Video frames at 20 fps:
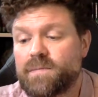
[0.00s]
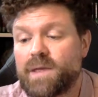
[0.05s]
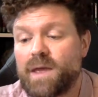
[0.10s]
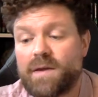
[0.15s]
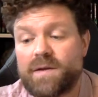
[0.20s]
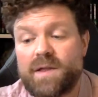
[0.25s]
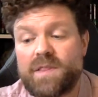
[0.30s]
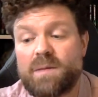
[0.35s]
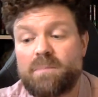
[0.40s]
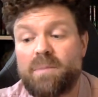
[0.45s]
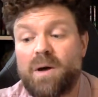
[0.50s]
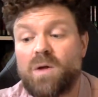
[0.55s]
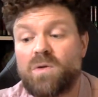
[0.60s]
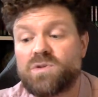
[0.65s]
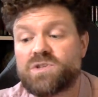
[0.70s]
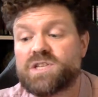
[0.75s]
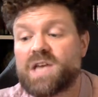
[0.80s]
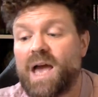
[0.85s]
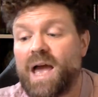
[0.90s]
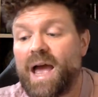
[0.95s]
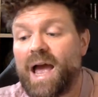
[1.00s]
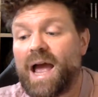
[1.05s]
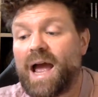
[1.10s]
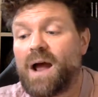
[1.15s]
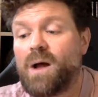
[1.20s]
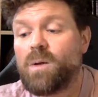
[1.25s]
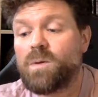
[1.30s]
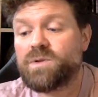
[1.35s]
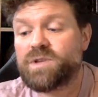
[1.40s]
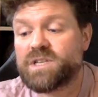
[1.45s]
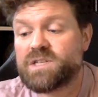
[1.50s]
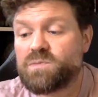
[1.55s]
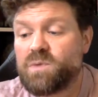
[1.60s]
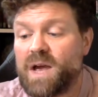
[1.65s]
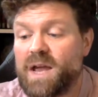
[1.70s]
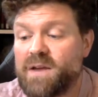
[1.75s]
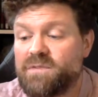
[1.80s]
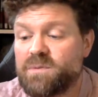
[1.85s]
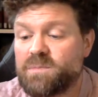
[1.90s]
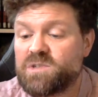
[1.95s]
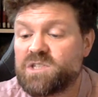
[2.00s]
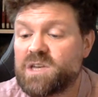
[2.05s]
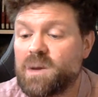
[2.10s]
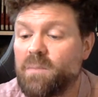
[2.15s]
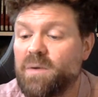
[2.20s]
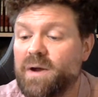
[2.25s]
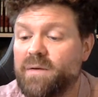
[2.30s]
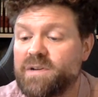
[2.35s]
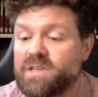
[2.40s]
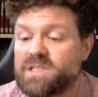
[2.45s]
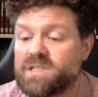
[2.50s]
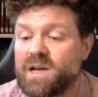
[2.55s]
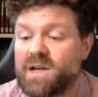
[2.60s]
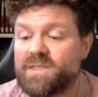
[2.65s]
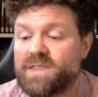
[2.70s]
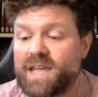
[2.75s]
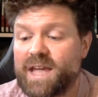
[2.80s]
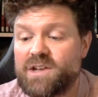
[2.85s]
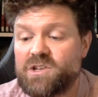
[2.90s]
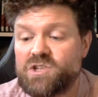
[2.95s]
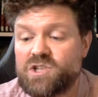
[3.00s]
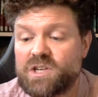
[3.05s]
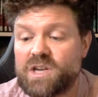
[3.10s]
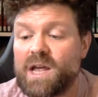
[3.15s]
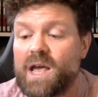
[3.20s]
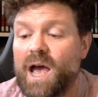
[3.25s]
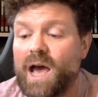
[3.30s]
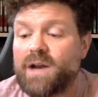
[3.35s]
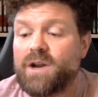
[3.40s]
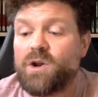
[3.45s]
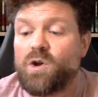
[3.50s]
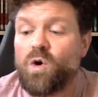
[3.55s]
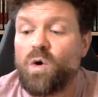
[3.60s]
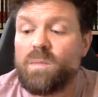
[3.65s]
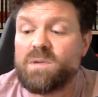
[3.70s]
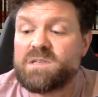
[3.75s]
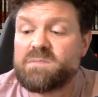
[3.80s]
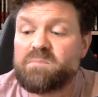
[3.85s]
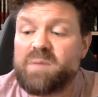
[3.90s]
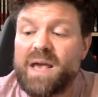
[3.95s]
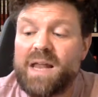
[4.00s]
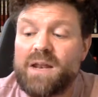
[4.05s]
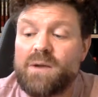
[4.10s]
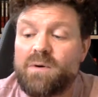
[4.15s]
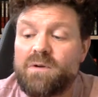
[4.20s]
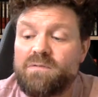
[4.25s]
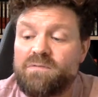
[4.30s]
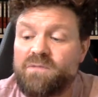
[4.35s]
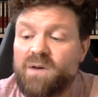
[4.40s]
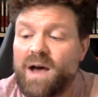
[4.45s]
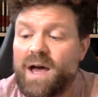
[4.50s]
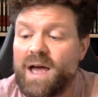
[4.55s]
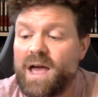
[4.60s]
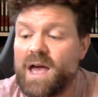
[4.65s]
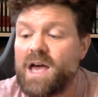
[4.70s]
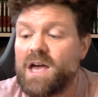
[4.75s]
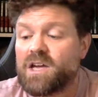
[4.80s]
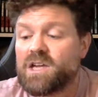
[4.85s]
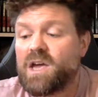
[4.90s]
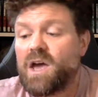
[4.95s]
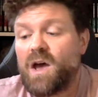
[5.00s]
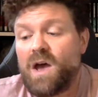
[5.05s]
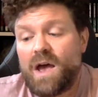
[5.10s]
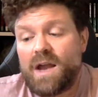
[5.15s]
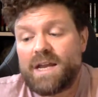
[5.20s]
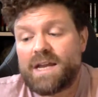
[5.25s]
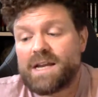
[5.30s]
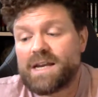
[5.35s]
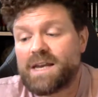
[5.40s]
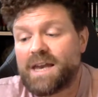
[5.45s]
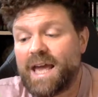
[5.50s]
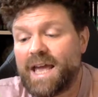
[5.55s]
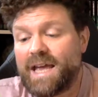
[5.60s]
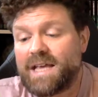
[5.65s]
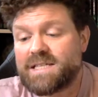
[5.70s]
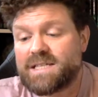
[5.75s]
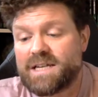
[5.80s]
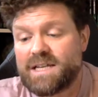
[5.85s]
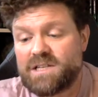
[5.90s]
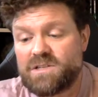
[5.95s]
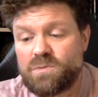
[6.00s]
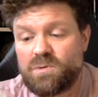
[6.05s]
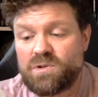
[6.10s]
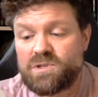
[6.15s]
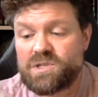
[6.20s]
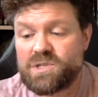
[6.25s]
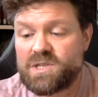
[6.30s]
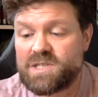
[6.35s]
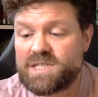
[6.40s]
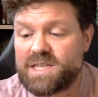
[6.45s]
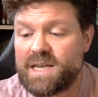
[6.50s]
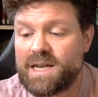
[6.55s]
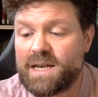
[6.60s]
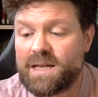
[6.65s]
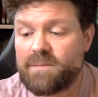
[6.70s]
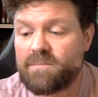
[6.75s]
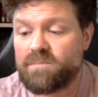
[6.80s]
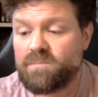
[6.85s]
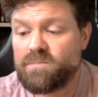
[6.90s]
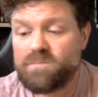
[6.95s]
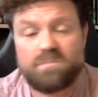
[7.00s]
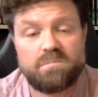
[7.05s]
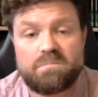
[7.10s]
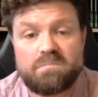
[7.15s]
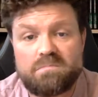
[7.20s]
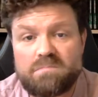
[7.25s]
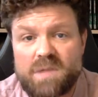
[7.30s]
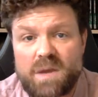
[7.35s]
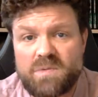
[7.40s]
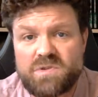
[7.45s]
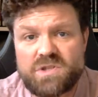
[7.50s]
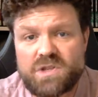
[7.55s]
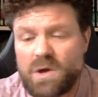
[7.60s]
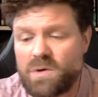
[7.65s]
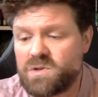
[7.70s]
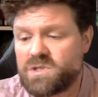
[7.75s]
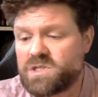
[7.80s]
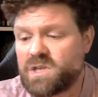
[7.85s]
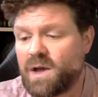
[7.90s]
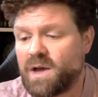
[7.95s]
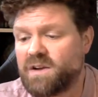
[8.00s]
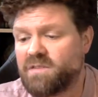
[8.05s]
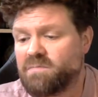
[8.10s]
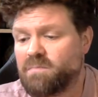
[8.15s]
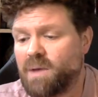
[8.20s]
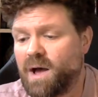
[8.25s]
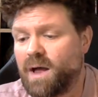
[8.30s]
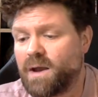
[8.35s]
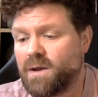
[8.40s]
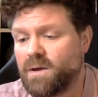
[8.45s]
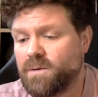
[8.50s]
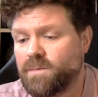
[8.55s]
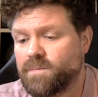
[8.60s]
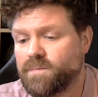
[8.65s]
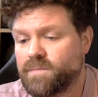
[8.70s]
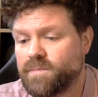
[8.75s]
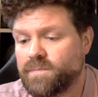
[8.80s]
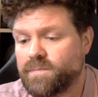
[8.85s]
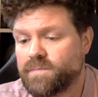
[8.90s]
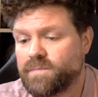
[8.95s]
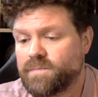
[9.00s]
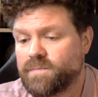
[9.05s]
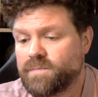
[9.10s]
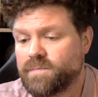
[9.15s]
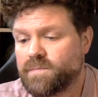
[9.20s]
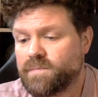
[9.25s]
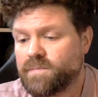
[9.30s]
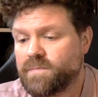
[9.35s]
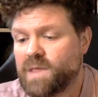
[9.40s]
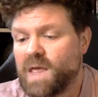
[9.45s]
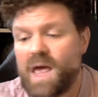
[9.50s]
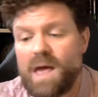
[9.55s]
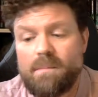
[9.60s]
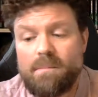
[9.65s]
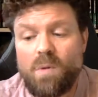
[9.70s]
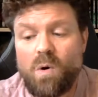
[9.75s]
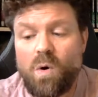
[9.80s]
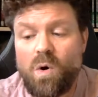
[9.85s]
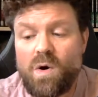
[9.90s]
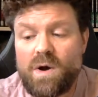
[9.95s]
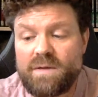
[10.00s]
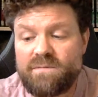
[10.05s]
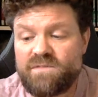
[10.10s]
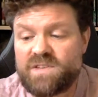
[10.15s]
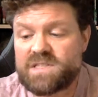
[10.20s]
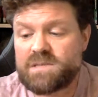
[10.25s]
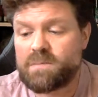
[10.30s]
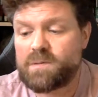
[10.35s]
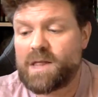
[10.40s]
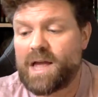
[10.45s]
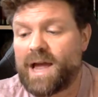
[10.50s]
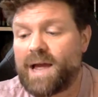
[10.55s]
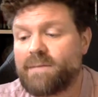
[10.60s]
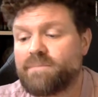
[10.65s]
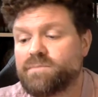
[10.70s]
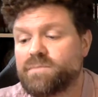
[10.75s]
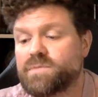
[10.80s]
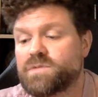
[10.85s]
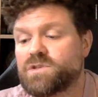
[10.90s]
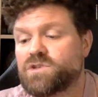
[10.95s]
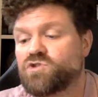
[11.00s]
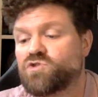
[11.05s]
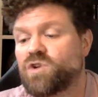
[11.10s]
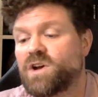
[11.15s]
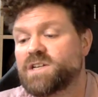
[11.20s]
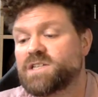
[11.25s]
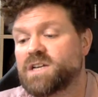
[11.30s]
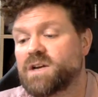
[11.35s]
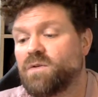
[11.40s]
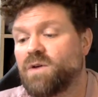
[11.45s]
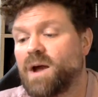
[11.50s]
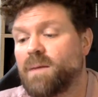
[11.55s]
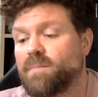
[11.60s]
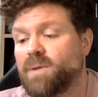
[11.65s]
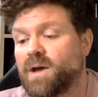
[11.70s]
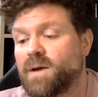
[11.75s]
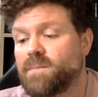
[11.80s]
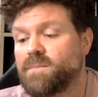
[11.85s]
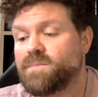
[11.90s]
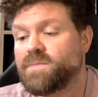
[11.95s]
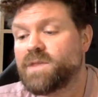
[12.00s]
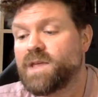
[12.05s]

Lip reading: Another pulse howled its way from somewhere inside the engine, an enormous pillar of fire curling lazily towards the ceiling. There was no sign of Marlowe. More invisible hands trying to grab her.